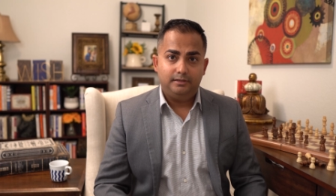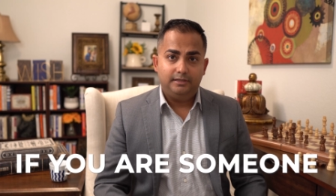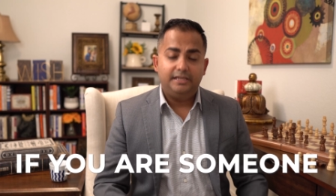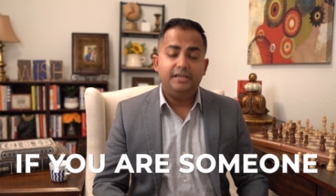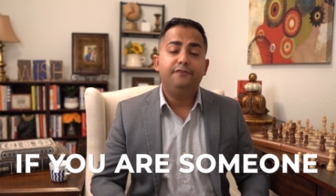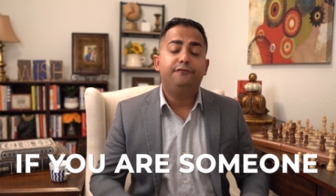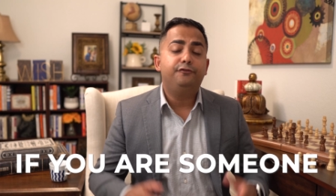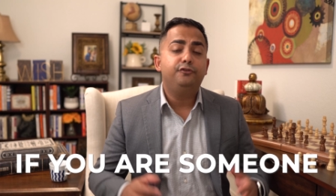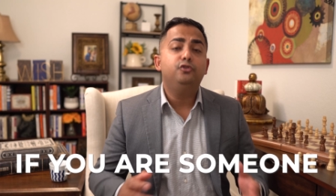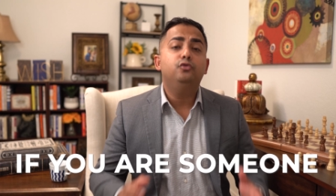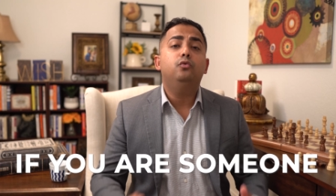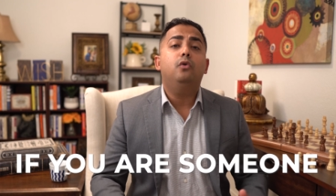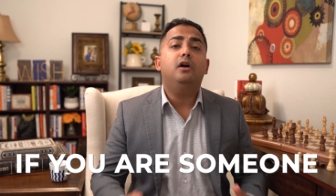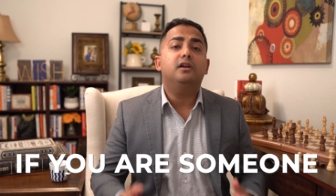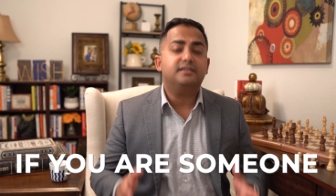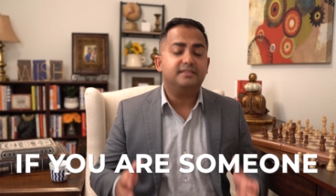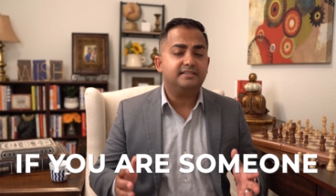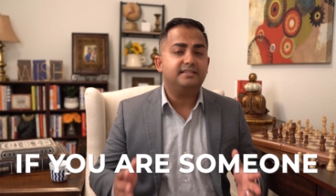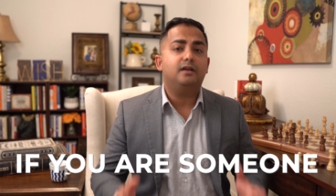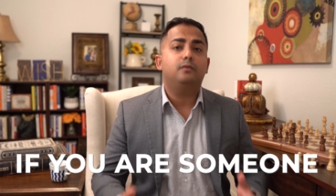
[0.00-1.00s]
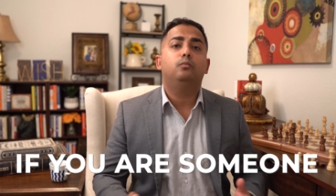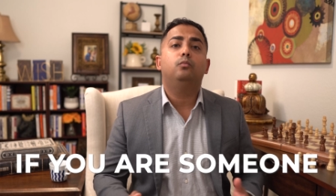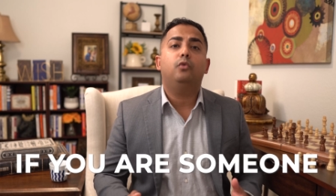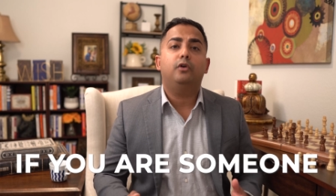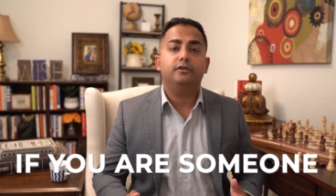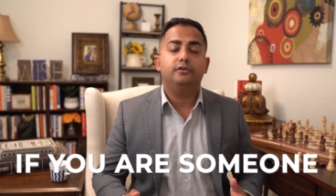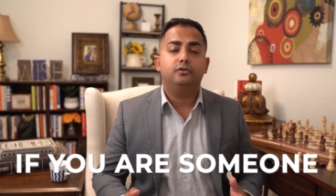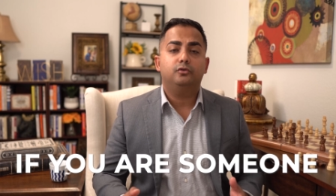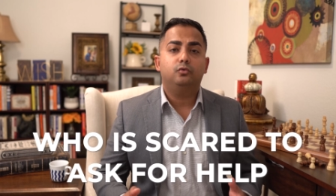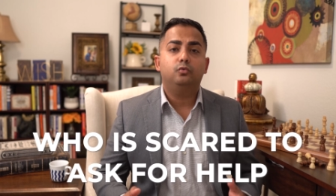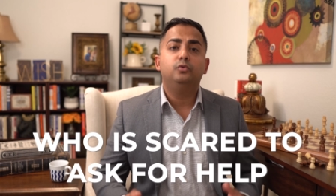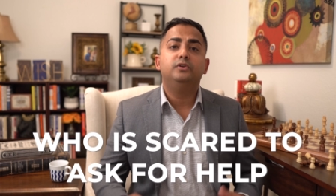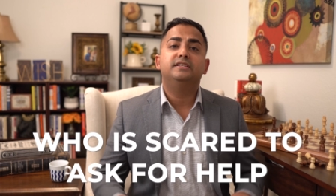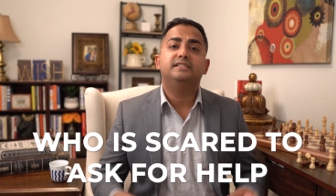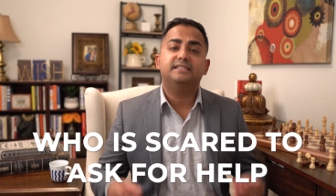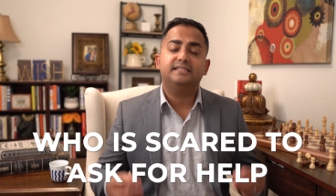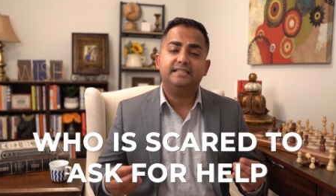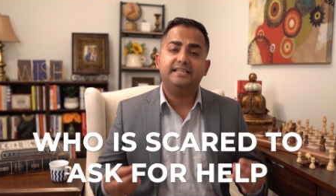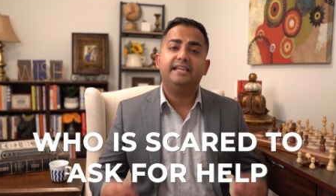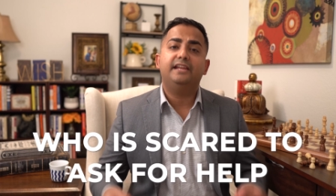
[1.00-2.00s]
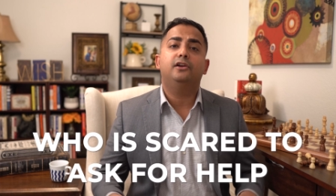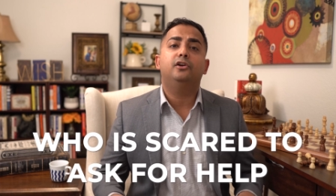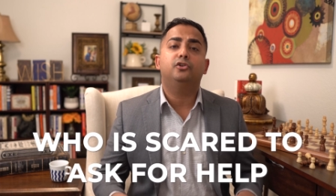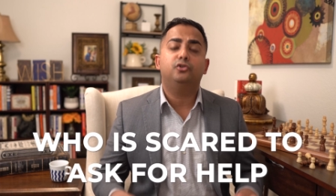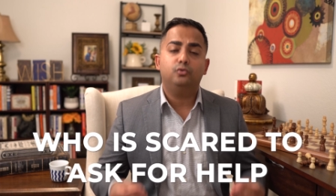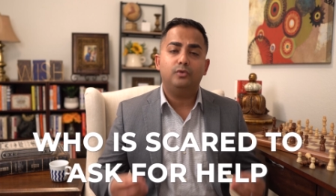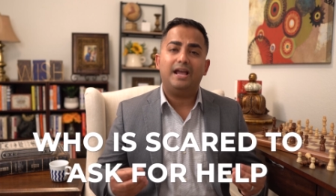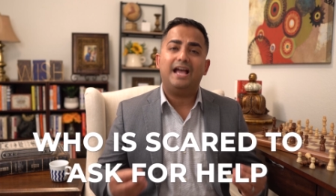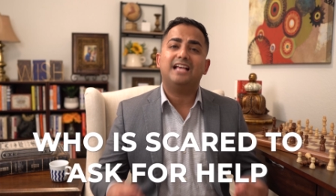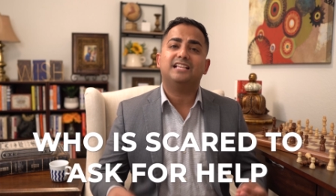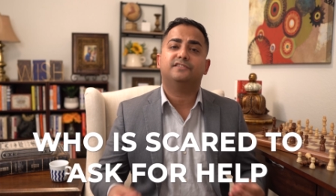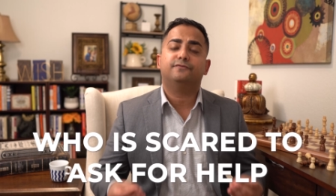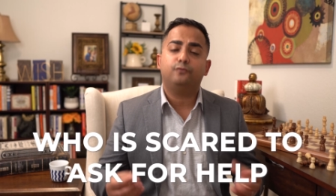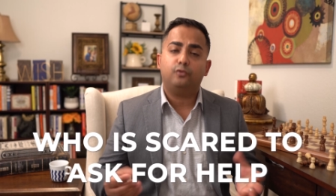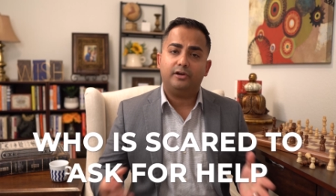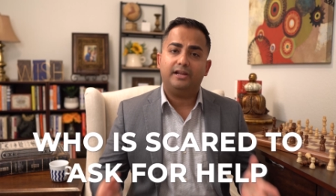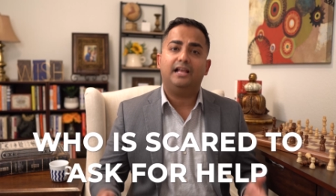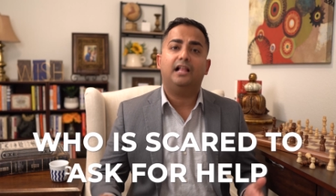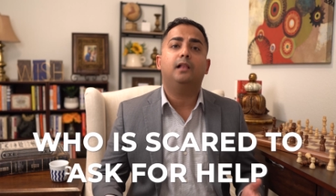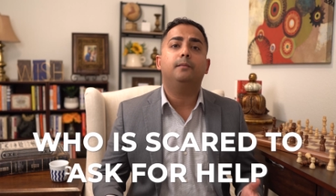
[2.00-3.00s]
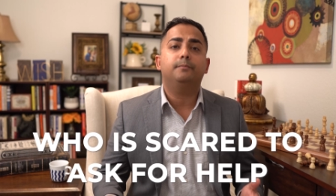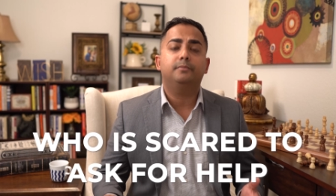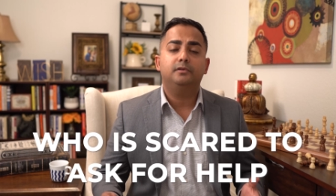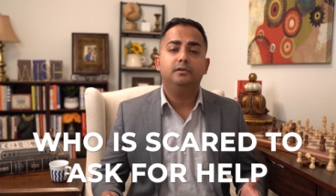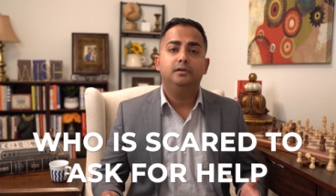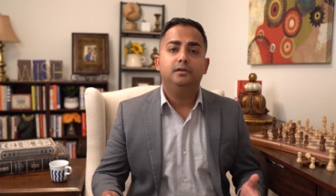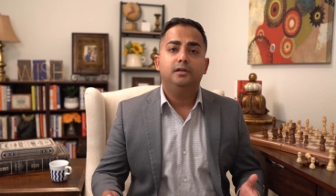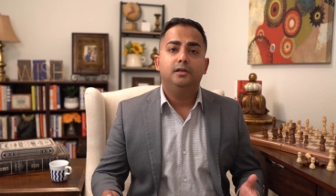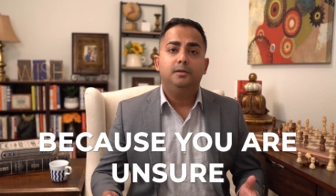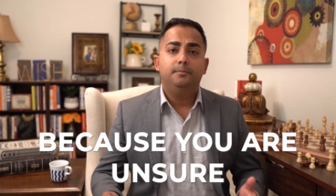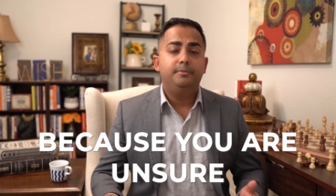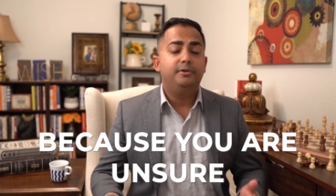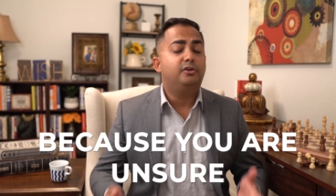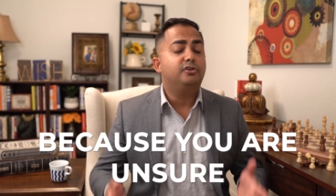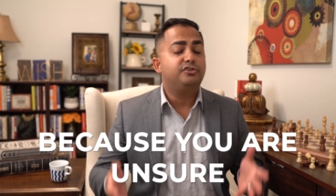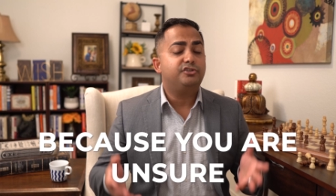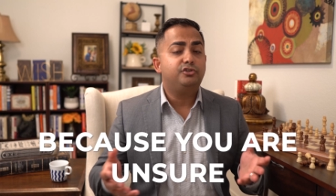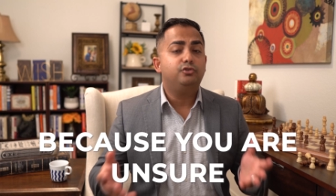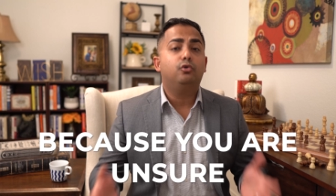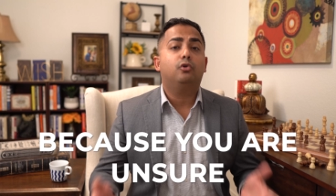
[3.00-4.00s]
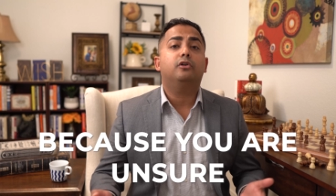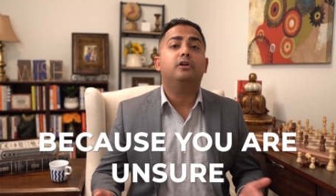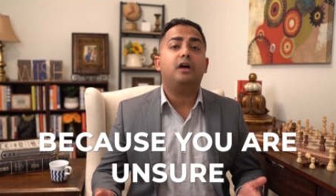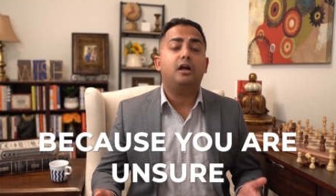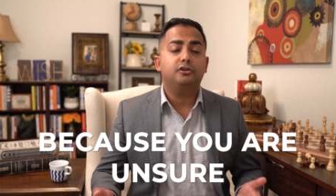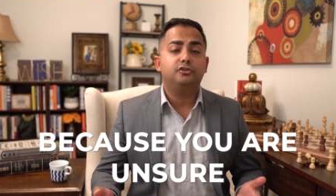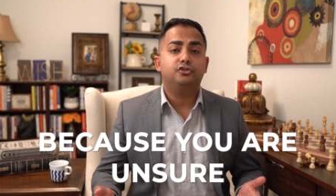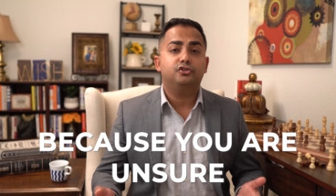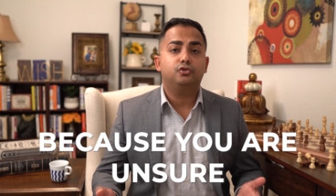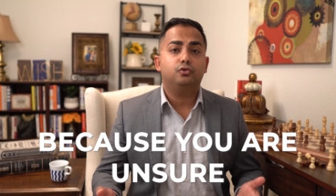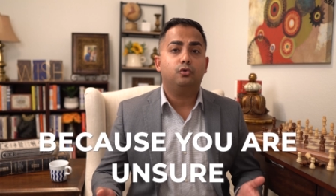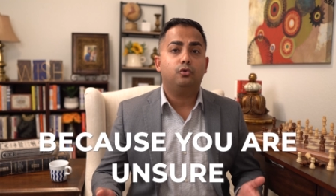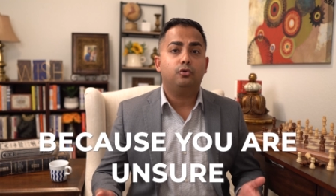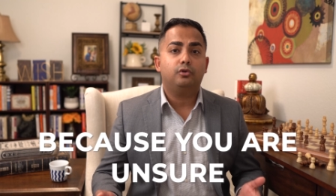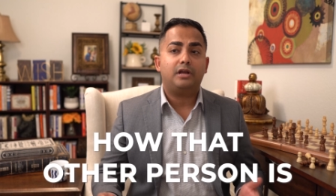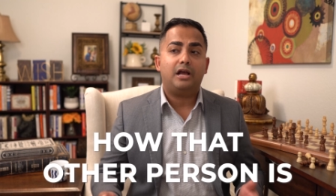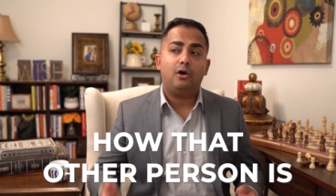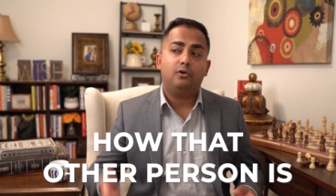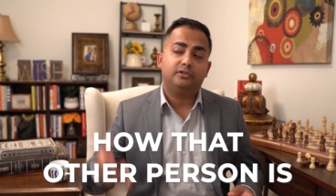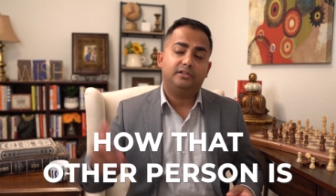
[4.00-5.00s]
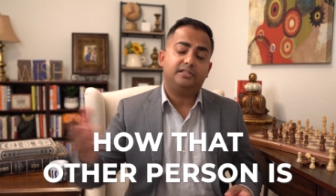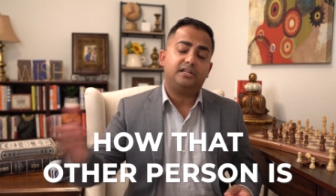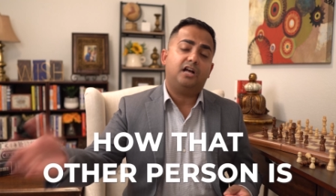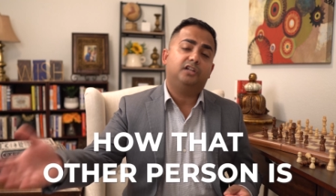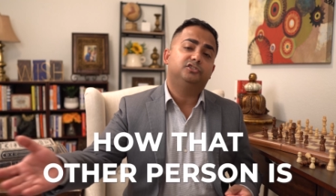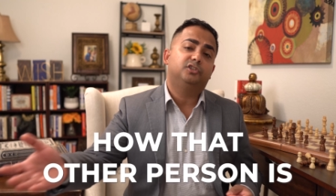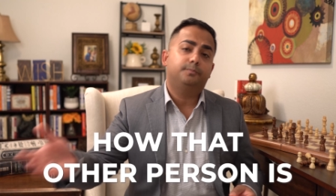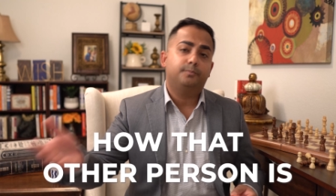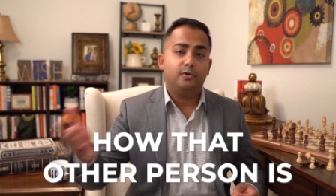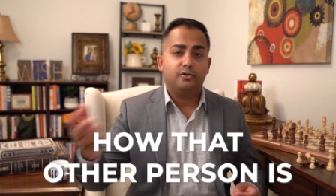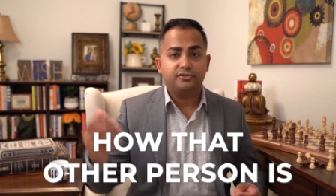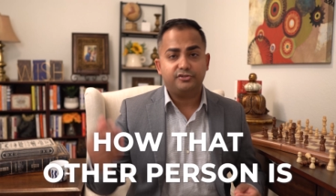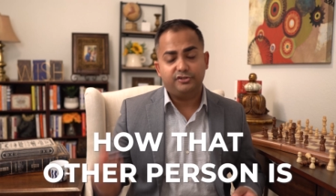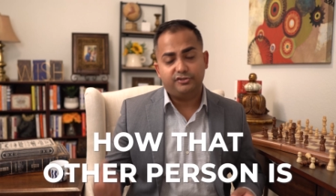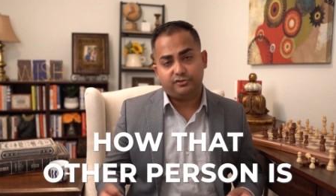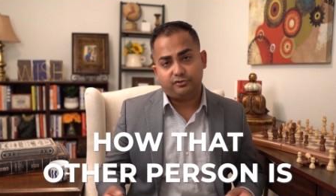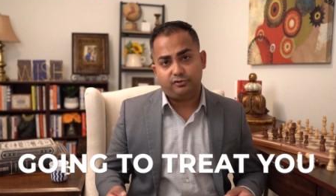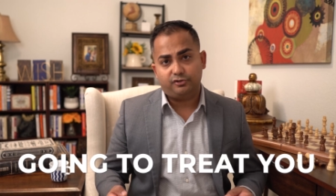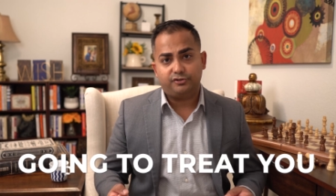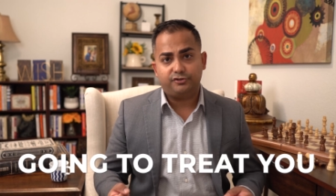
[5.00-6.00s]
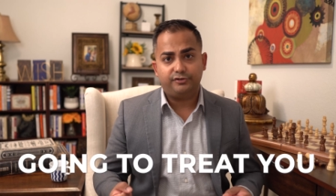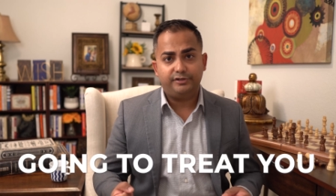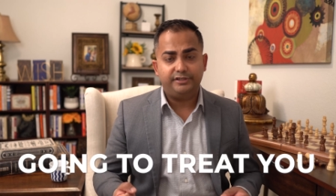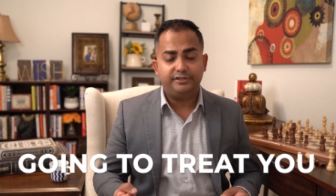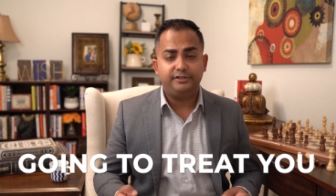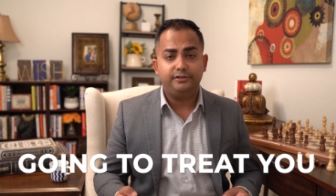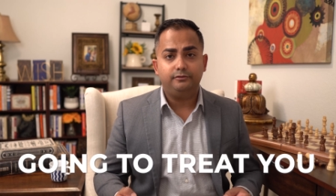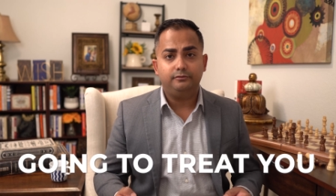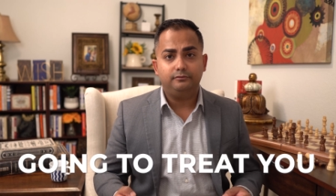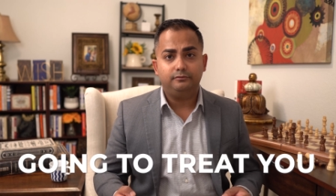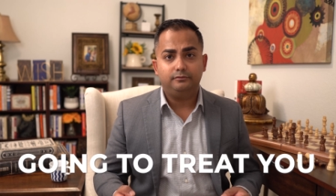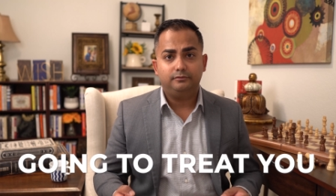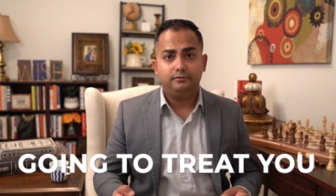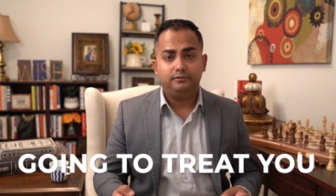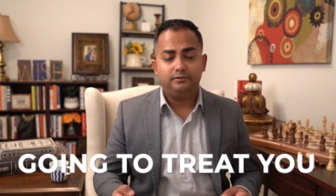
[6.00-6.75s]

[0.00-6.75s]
If you are someone who is scared to ask for help because you're unsure how that other person is going to treat you,